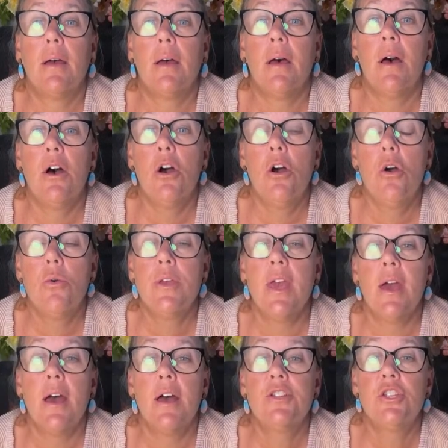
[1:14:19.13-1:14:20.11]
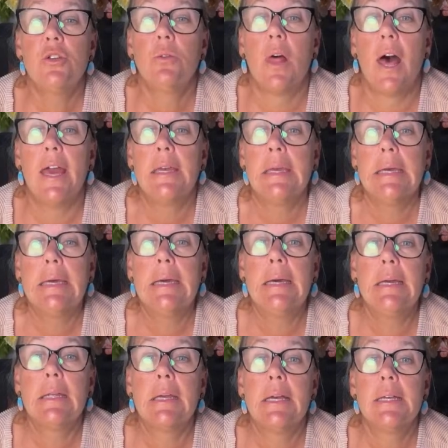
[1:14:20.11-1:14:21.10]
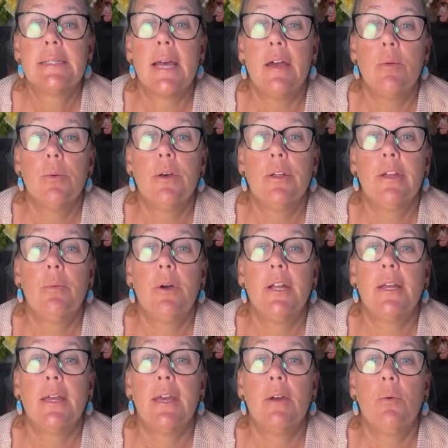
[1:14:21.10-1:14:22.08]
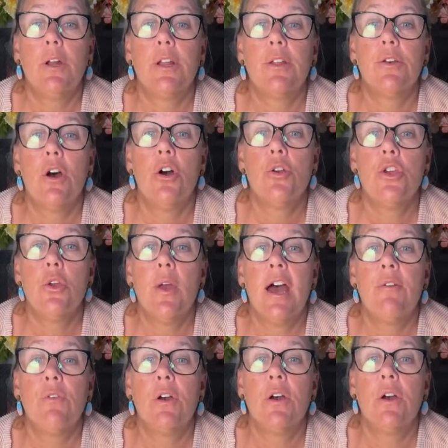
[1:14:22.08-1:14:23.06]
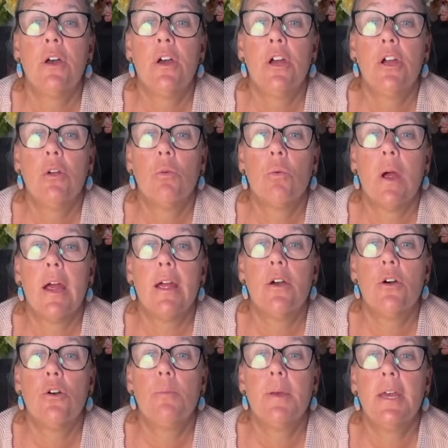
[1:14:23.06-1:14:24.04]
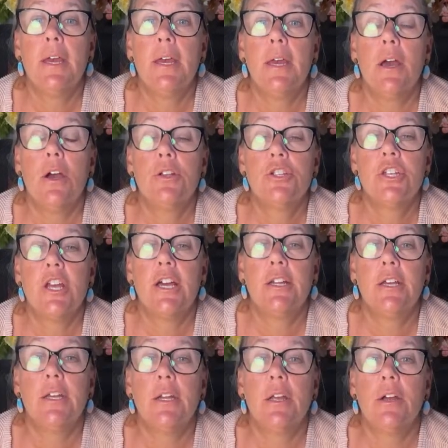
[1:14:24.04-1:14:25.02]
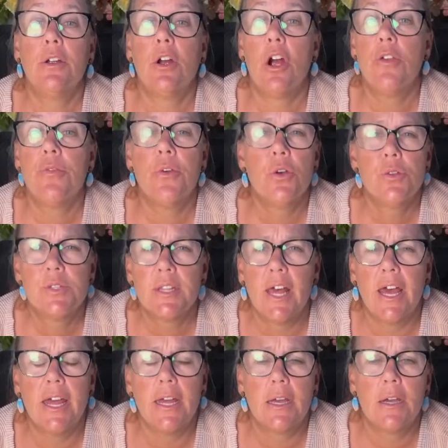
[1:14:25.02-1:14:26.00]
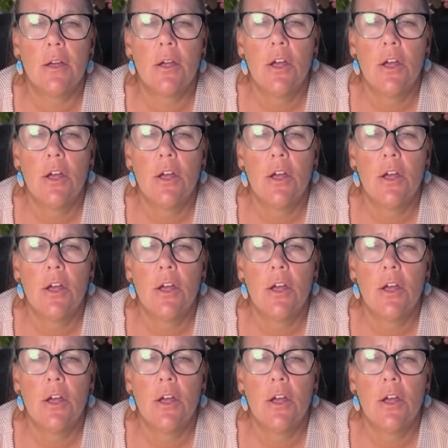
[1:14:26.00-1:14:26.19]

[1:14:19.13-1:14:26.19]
Oh yeah, do you like it? Because I really want to get one of the. Oh, you have a Ryobi, Shannon. Are those like